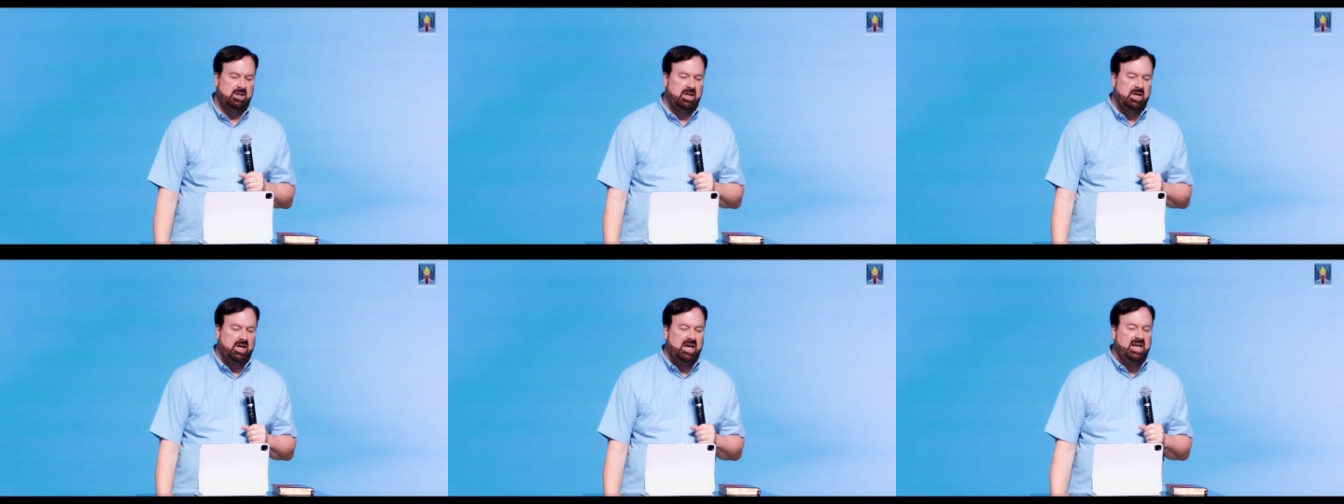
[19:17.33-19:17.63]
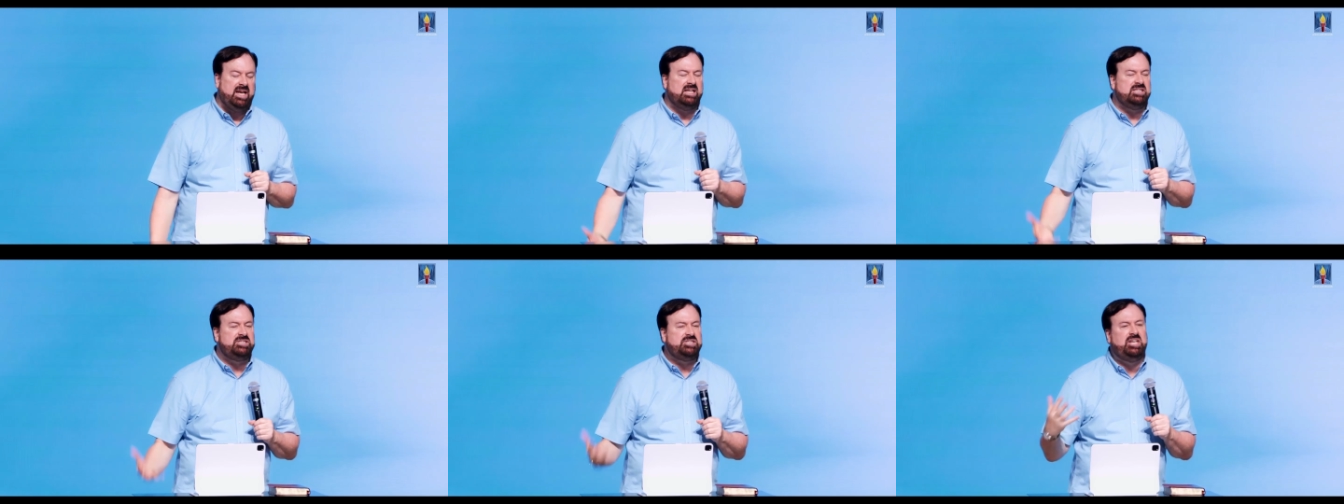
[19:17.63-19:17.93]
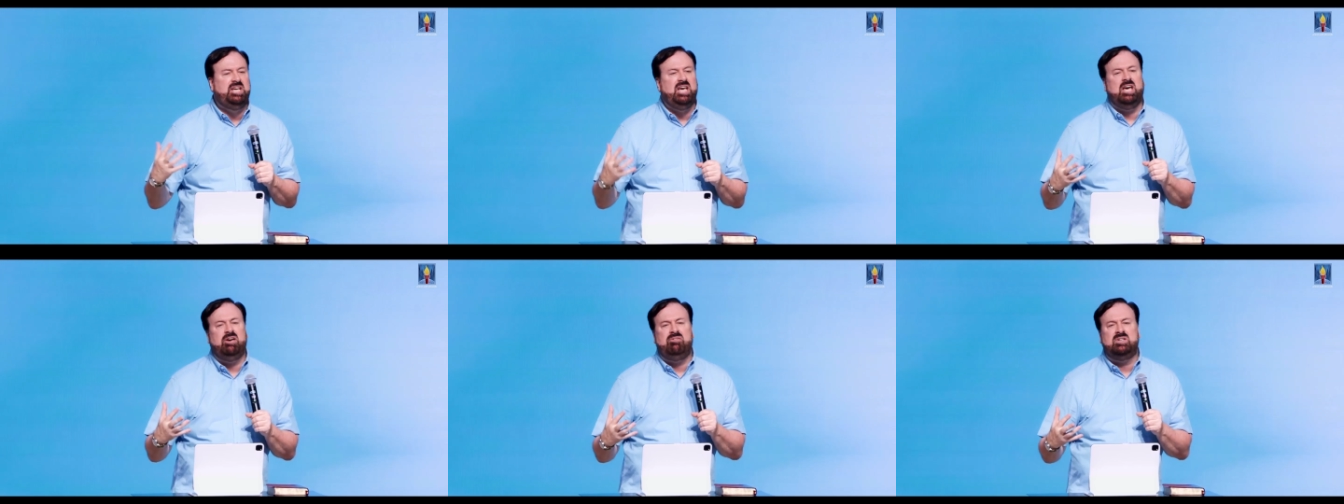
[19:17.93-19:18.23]
And he has
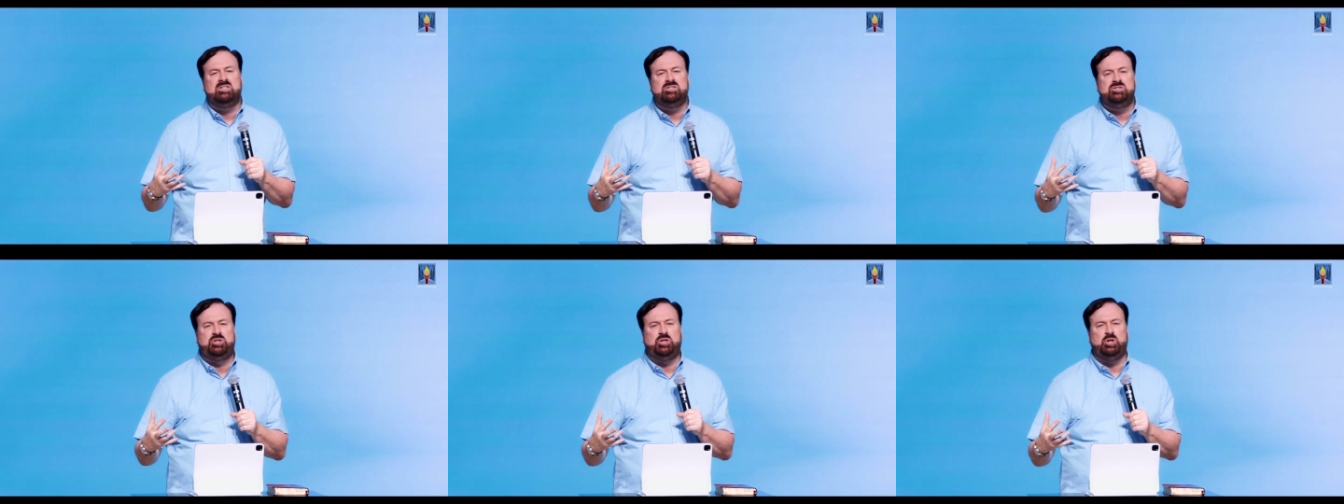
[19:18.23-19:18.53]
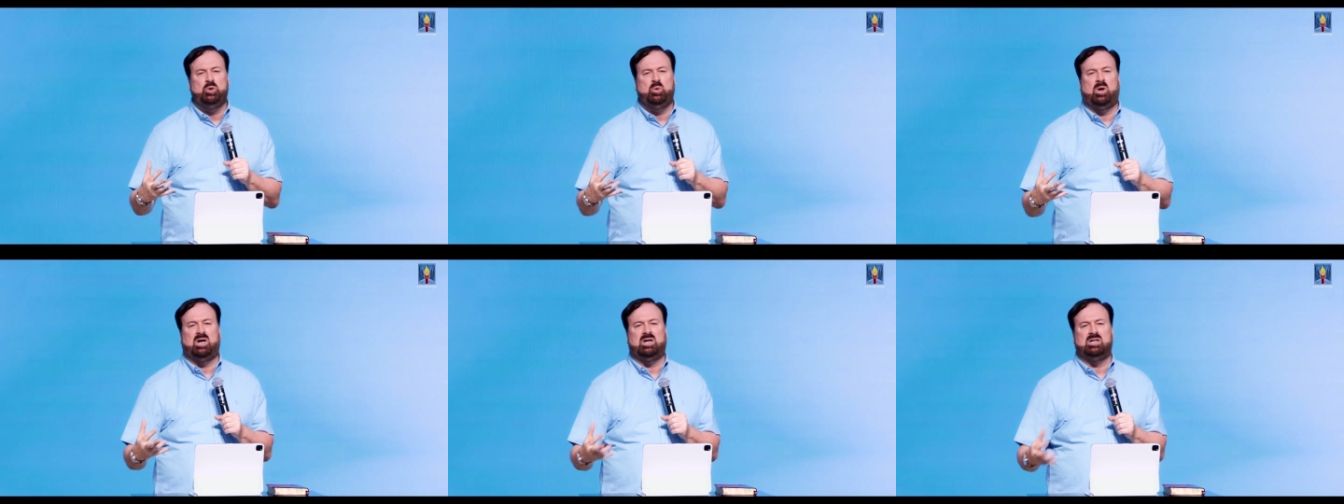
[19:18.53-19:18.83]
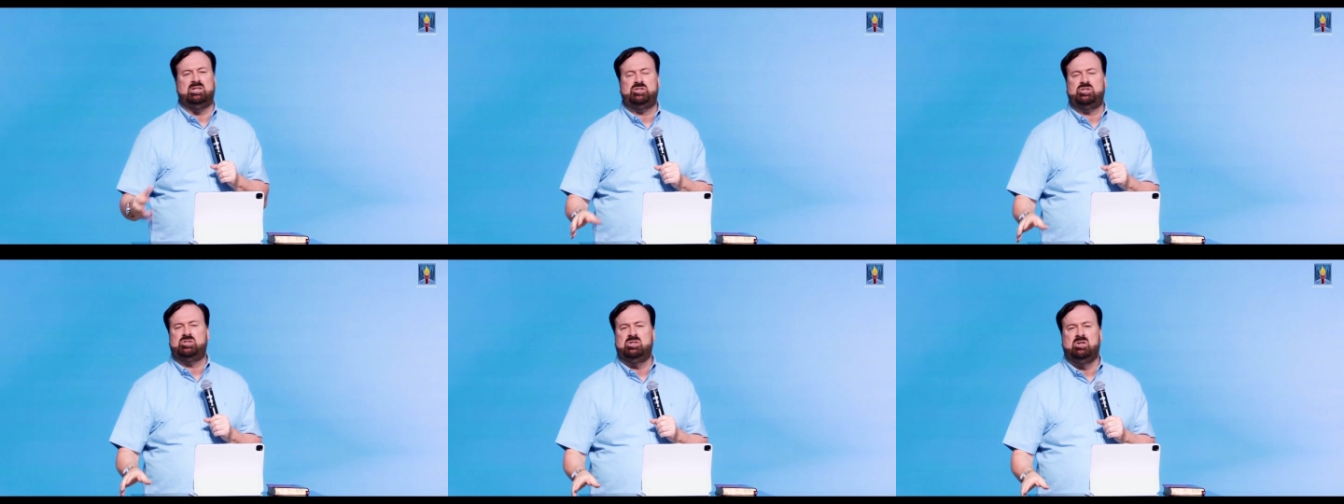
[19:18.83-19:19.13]
given to
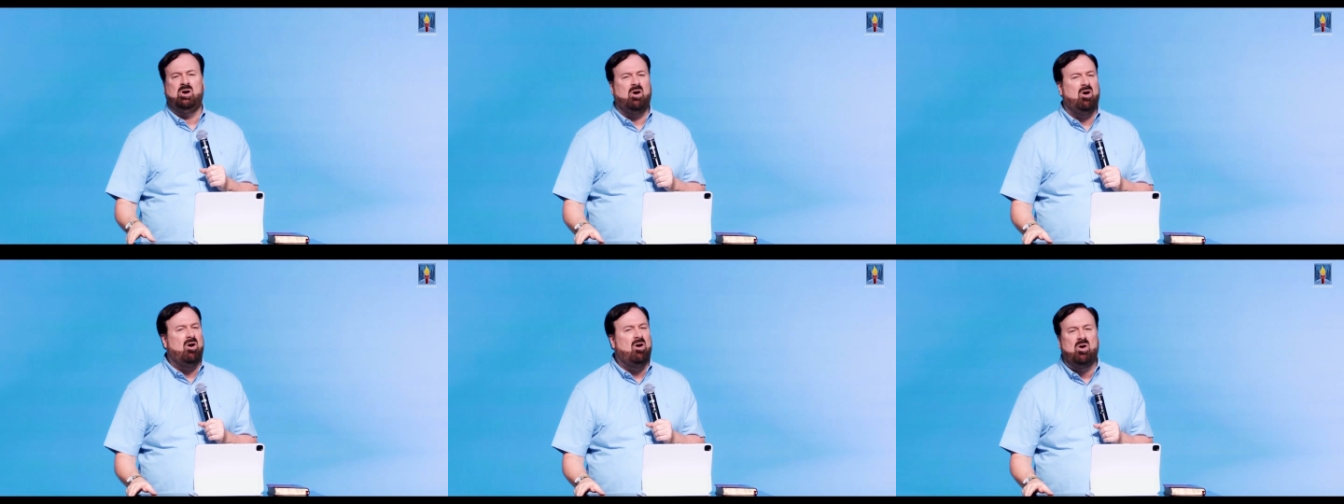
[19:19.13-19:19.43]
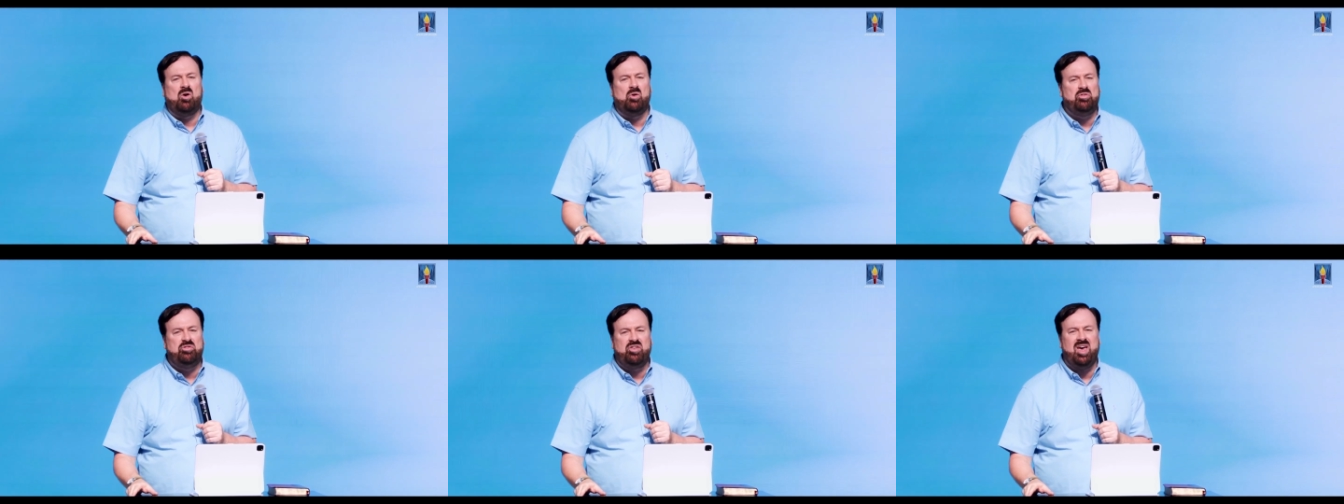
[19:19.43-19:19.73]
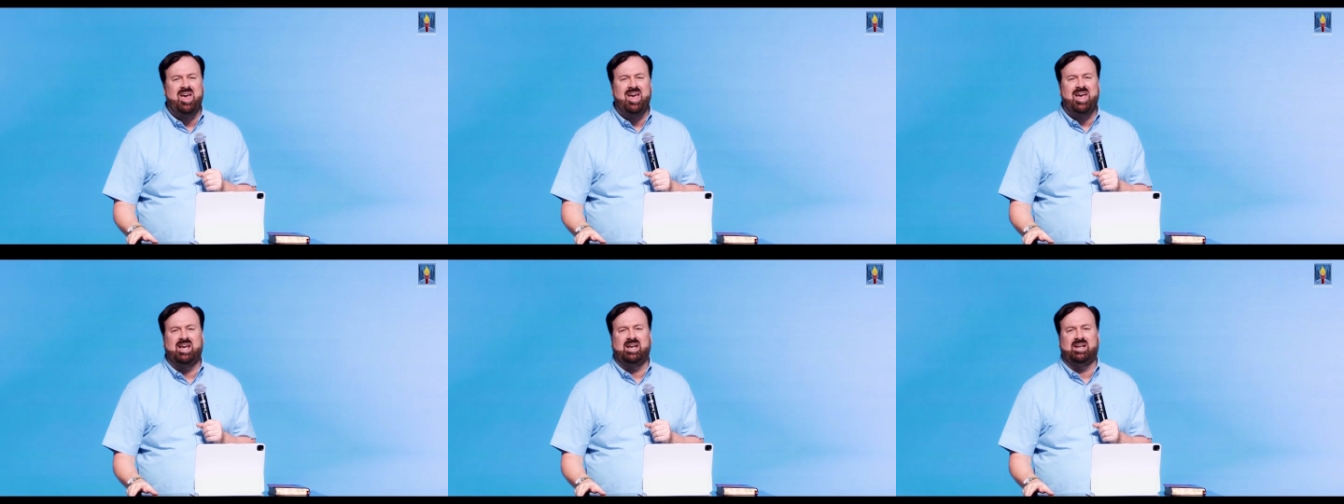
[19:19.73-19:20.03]
us all
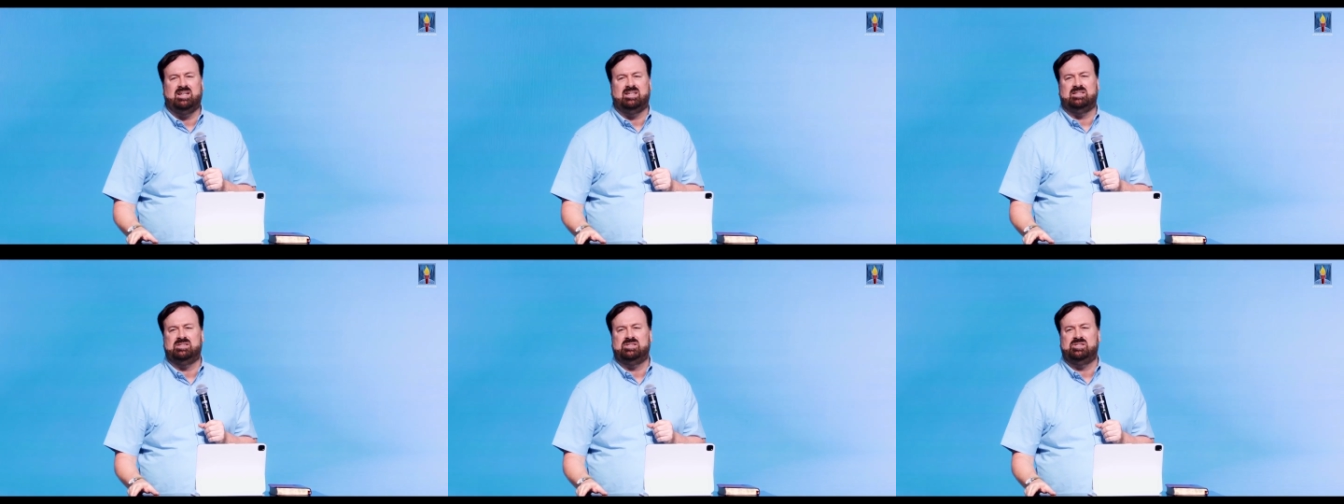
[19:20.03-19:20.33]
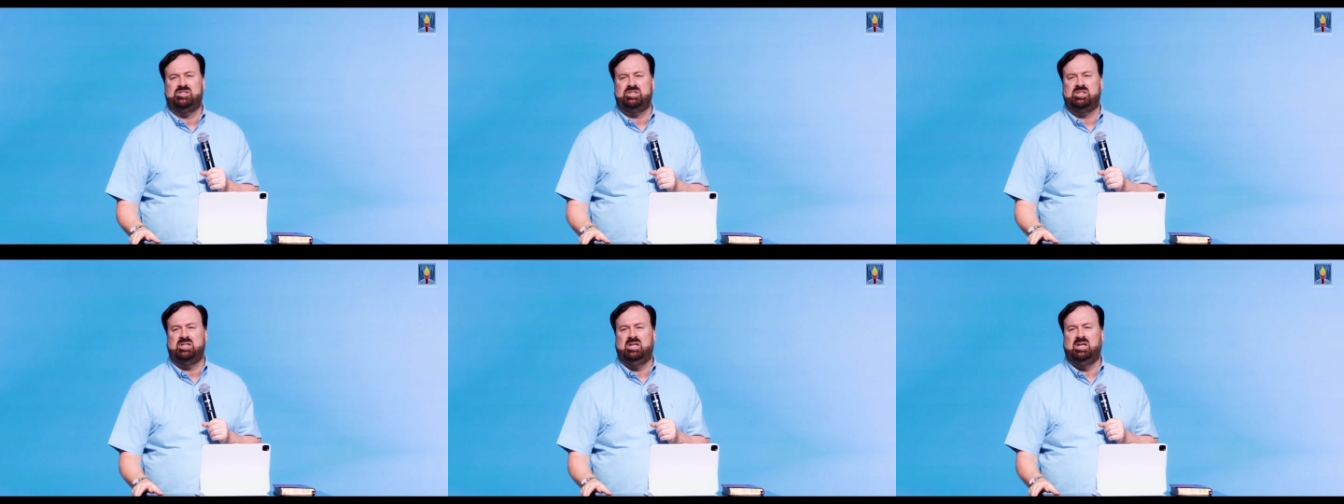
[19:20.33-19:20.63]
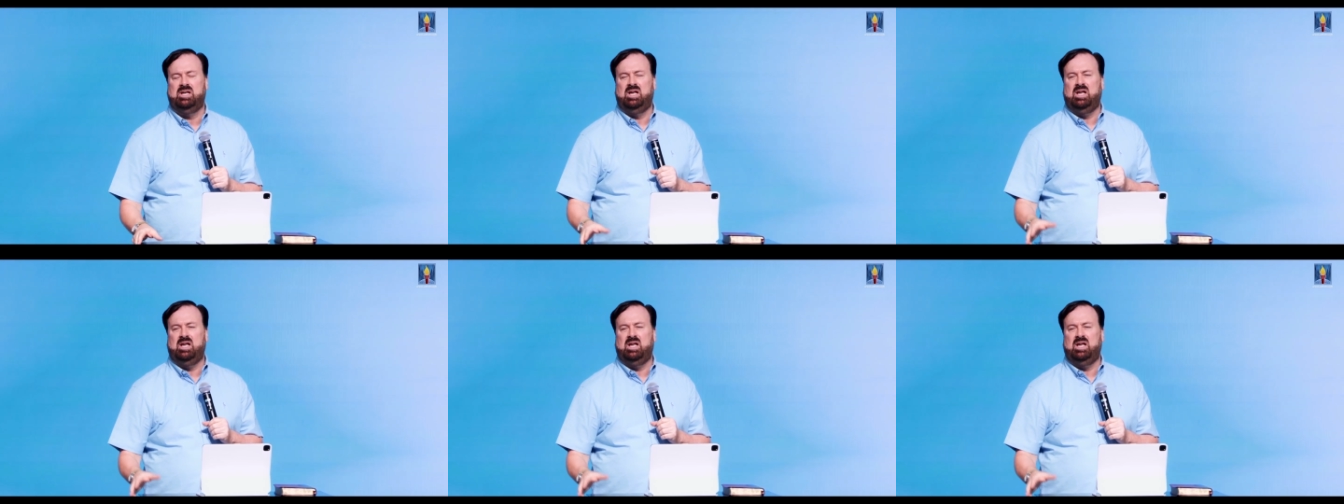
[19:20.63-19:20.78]
things